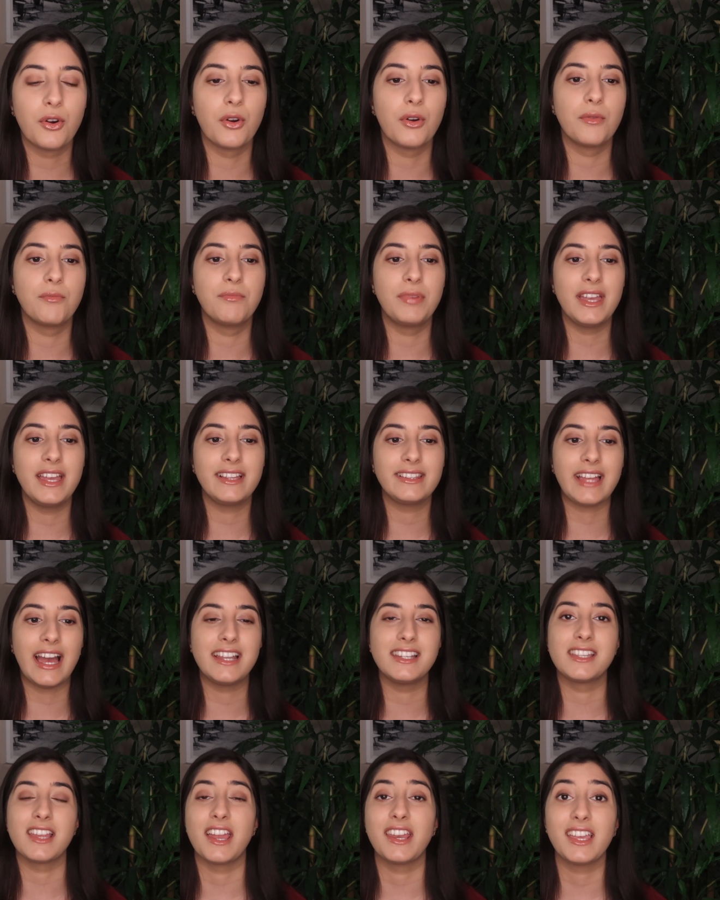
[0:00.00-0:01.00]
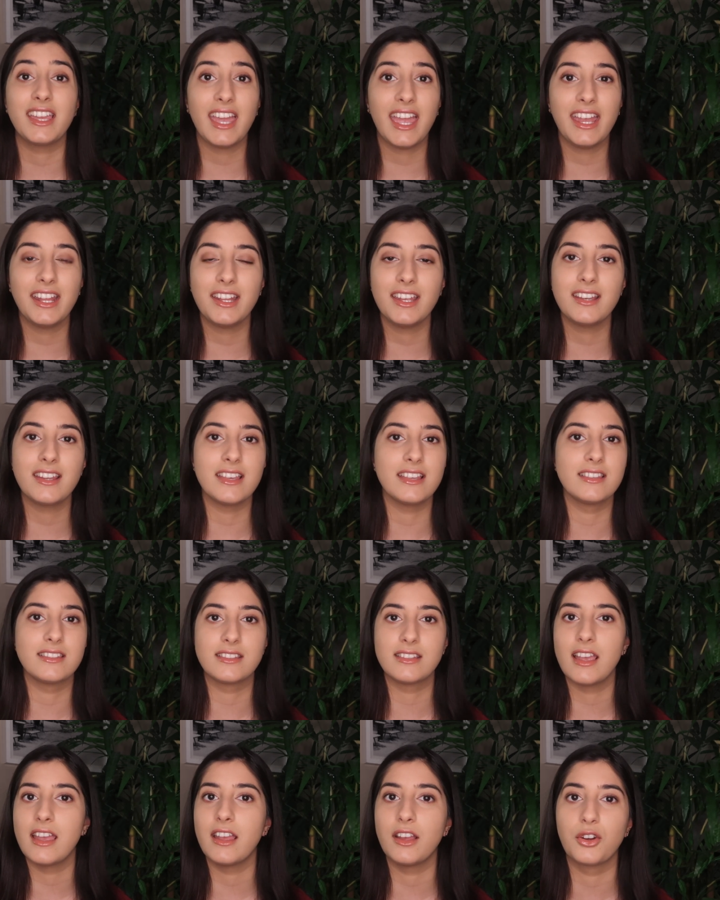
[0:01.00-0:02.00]
or being that dedicated,
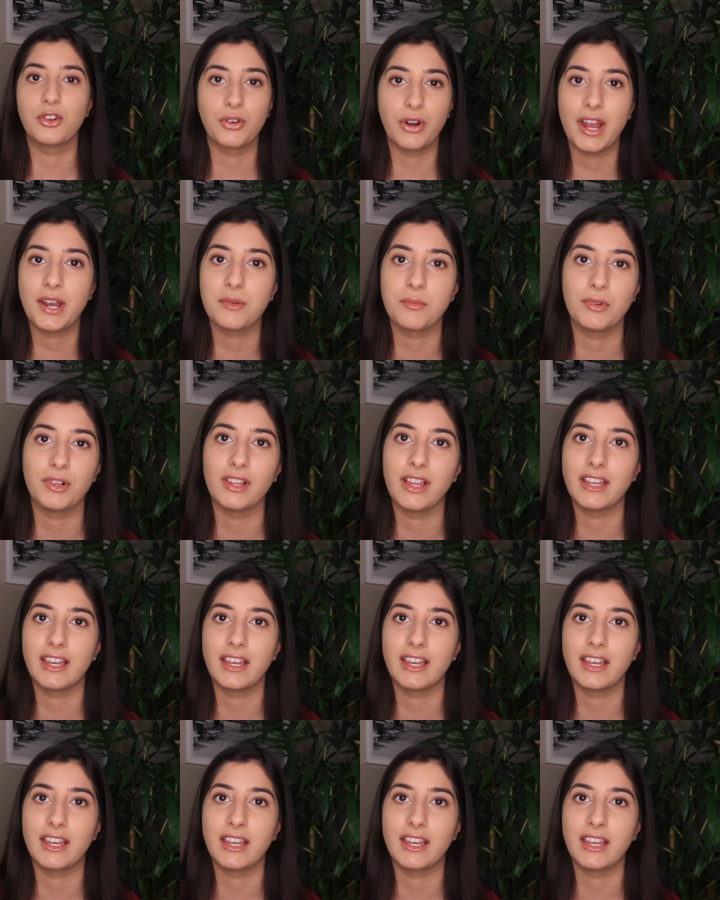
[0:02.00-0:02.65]
is incredible.